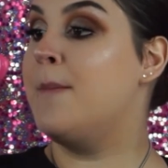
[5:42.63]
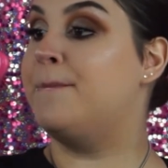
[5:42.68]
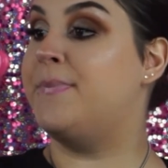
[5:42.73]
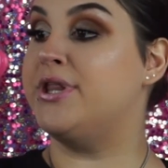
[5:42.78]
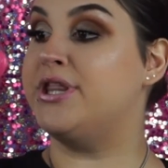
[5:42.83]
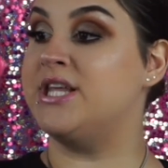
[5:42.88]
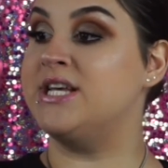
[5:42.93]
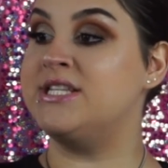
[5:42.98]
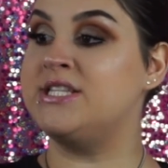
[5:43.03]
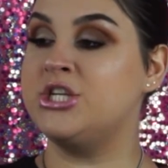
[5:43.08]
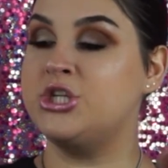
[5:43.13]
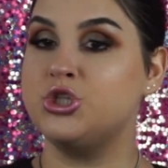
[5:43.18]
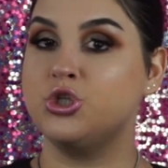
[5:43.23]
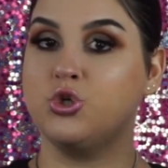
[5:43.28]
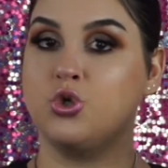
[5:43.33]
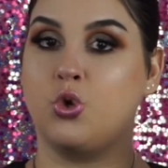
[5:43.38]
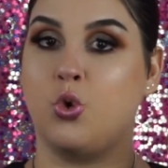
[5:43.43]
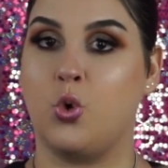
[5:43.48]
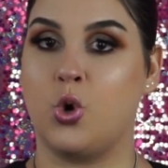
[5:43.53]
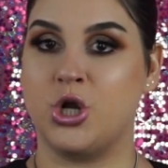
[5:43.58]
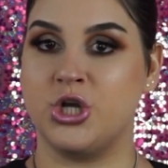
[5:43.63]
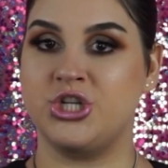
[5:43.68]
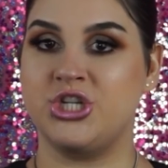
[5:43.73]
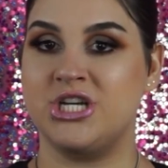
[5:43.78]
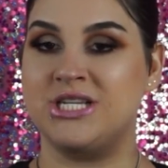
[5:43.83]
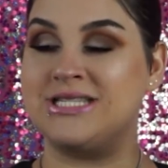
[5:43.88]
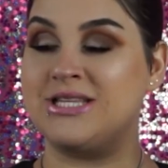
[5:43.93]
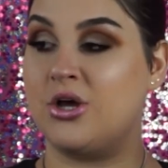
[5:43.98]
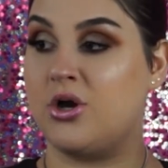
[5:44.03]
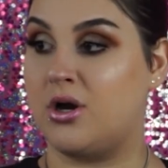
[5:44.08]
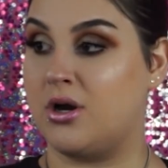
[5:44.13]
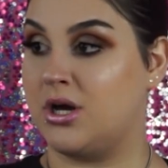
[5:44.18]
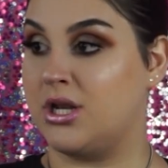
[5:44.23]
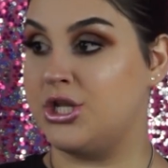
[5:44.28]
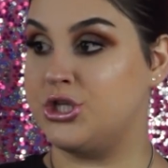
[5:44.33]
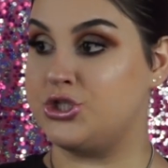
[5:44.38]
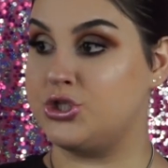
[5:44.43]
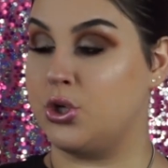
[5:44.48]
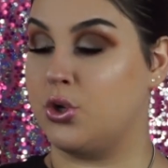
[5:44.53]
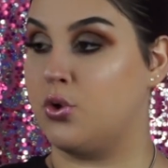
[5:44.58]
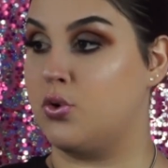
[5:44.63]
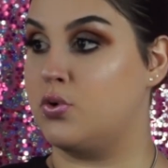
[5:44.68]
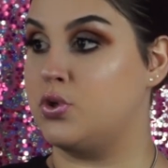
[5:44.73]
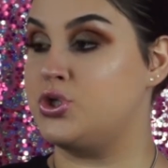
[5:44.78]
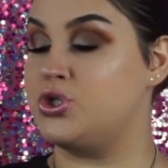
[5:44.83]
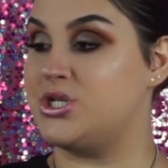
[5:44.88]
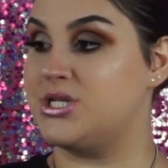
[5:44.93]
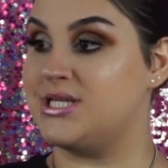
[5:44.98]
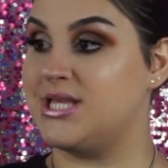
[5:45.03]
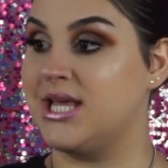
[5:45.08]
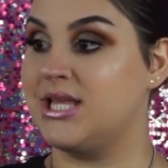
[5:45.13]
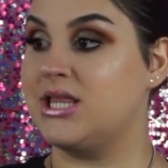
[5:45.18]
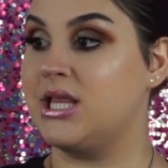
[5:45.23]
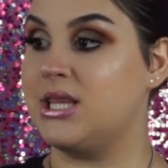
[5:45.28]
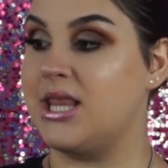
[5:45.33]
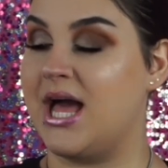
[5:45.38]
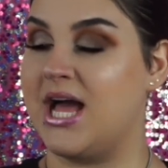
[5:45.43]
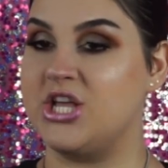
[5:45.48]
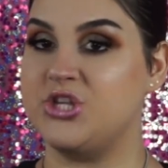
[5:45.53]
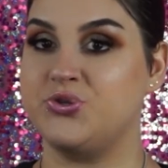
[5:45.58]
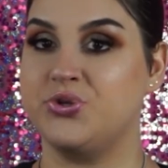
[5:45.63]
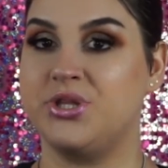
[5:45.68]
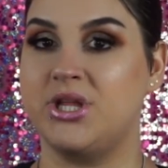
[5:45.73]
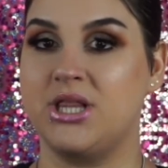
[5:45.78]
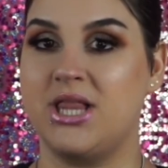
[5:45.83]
But this is gorgeous on its own, just like the last one.